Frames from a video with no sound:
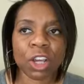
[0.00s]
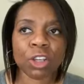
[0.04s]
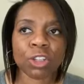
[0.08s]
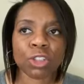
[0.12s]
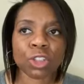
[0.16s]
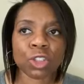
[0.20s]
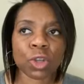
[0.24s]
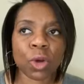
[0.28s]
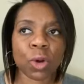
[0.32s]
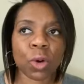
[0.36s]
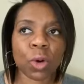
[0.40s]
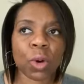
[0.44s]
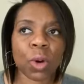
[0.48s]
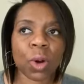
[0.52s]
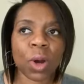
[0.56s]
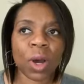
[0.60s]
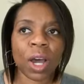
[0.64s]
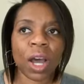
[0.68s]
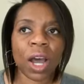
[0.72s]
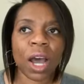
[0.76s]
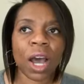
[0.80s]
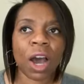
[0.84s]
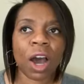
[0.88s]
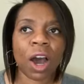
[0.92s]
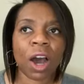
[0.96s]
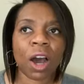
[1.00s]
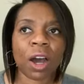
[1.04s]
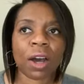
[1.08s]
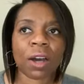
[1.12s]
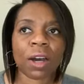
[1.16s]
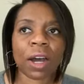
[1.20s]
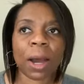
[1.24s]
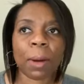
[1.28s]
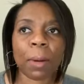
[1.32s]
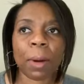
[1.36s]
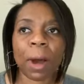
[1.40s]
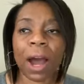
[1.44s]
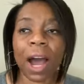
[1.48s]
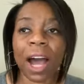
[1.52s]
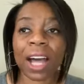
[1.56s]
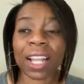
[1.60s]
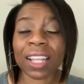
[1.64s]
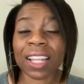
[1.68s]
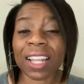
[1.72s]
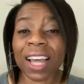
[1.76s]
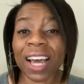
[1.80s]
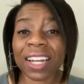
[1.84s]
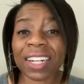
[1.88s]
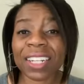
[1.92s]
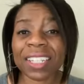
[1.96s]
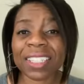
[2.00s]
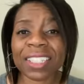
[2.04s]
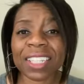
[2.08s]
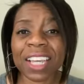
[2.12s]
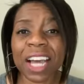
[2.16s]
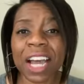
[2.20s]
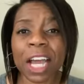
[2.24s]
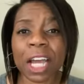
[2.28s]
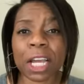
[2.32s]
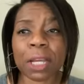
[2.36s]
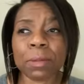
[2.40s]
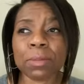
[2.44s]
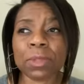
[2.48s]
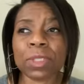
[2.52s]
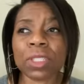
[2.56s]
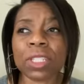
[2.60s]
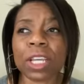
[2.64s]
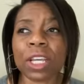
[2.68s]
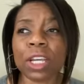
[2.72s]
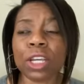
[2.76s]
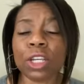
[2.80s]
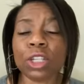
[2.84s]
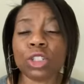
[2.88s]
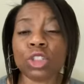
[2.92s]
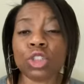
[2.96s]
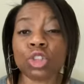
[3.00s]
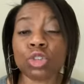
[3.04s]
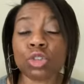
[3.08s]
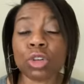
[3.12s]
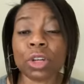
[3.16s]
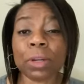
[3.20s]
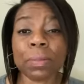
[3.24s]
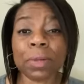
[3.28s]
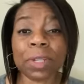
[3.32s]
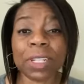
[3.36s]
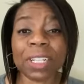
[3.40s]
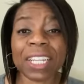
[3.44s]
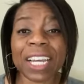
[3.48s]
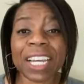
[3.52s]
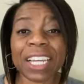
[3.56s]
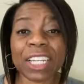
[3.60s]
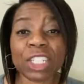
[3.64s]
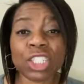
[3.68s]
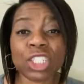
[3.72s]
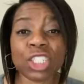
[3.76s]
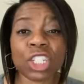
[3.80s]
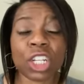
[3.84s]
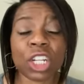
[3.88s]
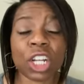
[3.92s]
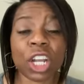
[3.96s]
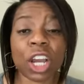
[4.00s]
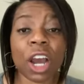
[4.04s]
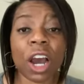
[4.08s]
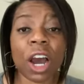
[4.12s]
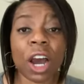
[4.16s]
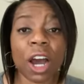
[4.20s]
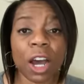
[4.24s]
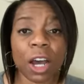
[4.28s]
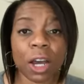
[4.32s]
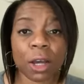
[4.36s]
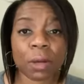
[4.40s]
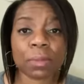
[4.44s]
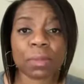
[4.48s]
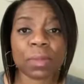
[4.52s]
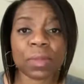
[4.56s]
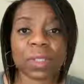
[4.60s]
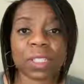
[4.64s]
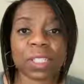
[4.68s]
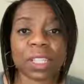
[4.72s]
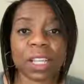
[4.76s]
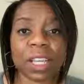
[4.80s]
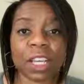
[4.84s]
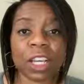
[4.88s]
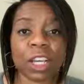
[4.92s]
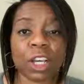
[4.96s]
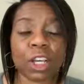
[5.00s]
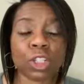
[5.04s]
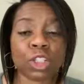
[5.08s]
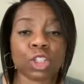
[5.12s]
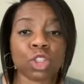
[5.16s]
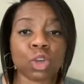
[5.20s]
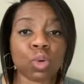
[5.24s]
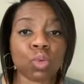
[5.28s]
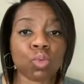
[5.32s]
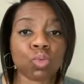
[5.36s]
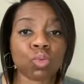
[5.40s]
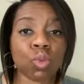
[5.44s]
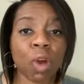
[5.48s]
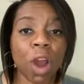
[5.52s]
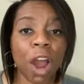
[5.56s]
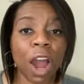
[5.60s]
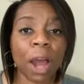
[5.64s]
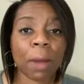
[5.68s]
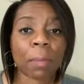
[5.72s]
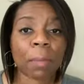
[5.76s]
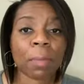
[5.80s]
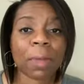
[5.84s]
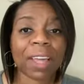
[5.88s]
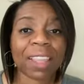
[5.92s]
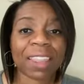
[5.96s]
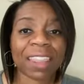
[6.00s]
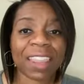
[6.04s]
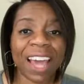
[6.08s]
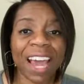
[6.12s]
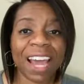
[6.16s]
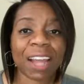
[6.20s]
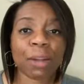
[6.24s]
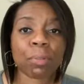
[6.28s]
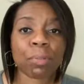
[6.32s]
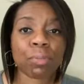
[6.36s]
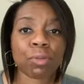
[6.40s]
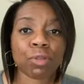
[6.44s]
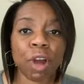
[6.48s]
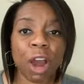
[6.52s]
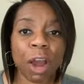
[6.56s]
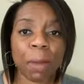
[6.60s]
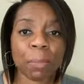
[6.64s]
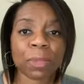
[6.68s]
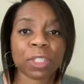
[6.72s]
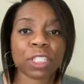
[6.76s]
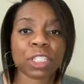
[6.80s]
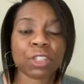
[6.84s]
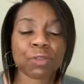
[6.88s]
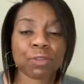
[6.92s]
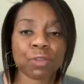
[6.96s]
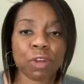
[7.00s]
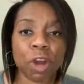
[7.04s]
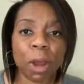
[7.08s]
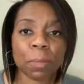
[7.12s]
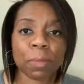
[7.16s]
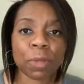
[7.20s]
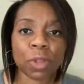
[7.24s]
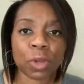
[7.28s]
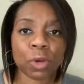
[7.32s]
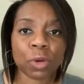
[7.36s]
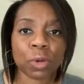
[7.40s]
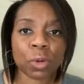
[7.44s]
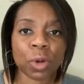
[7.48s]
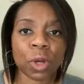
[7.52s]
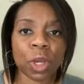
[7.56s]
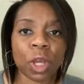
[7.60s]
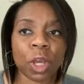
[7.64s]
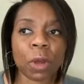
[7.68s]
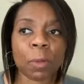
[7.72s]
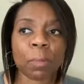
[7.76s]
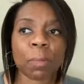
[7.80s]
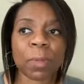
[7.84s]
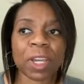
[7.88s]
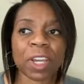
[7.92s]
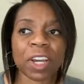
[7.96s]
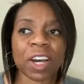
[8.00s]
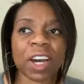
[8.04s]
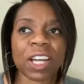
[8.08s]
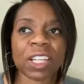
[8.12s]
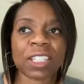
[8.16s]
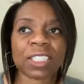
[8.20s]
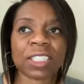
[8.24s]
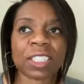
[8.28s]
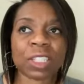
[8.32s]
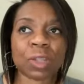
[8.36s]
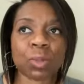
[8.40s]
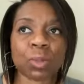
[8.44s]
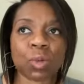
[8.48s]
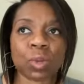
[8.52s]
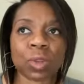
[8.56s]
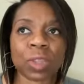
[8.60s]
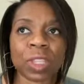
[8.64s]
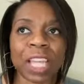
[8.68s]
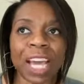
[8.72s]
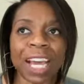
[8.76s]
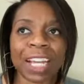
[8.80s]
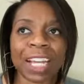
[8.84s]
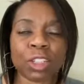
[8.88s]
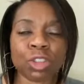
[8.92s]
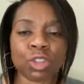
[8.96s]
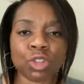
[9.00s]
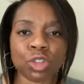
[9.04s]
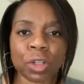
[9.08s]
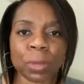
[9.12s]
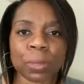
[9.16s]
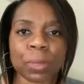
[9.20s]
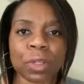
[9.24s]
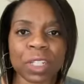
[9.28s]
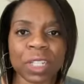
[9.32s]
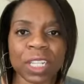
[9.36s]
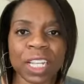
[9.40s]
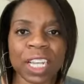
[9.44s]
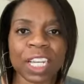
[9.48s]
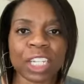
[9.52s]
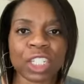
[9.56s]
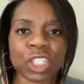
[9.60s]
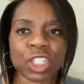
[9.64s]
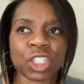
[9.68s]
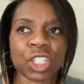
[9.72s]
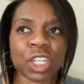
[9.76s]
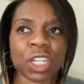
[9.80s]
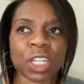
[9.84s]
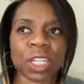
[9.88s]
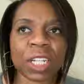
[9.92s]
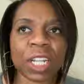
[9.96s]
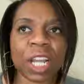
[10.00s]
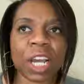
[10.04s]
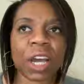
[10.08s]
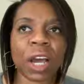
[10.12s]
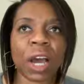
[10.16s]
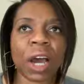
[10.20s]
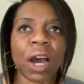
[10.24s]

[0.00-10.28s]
So, a lot of times, tribulation comes to rob that promise from you because that tribulation